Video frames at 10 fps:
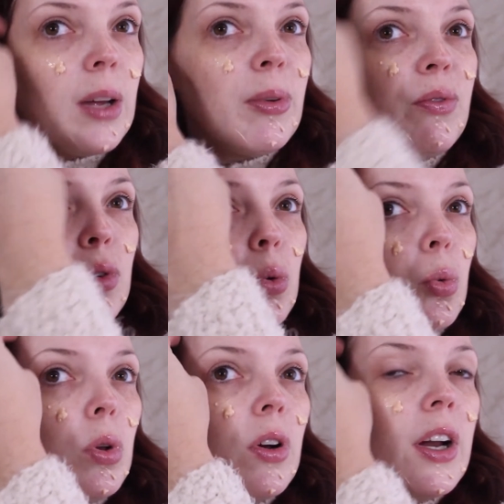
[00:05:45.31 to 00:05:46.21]
type of
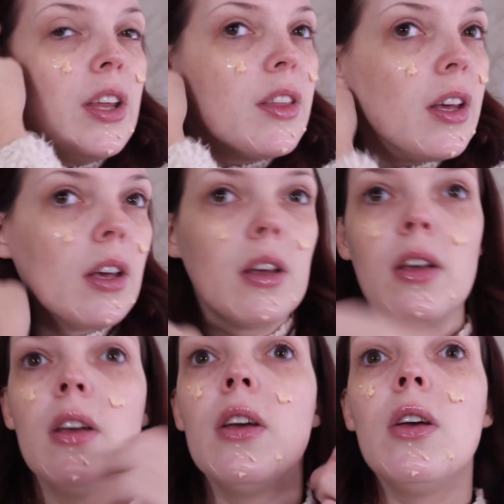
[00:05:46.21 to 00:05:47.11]
tool or anything.
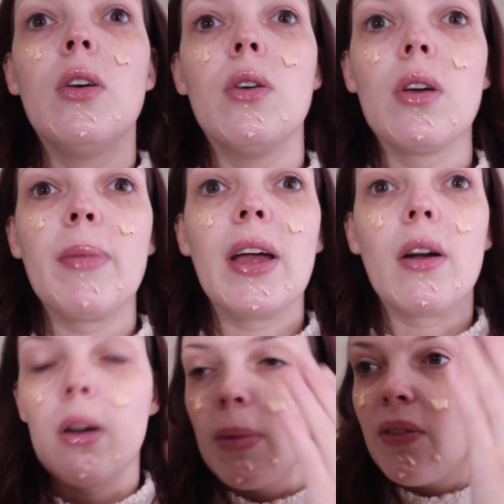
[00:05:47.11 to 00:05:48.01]
Get my
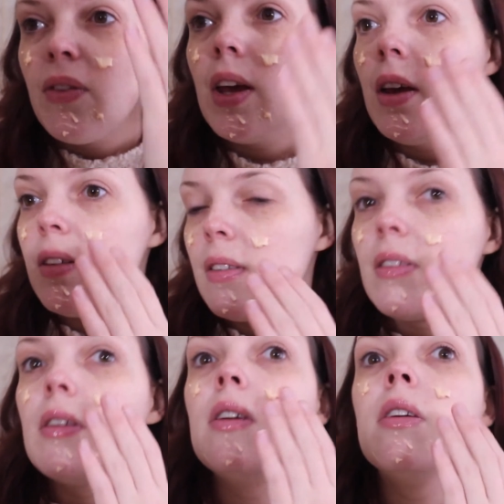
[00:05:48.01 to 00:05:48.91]
hair to my
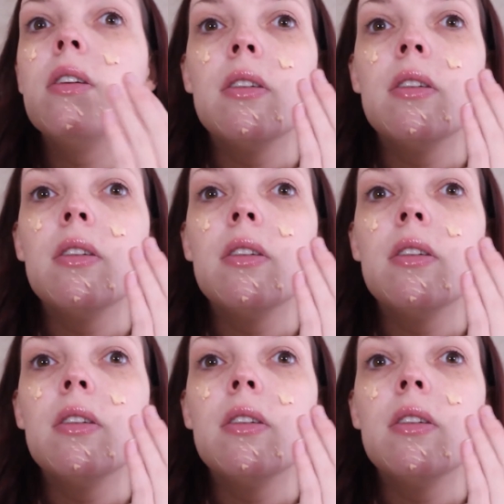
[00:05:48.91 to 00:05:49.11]
face.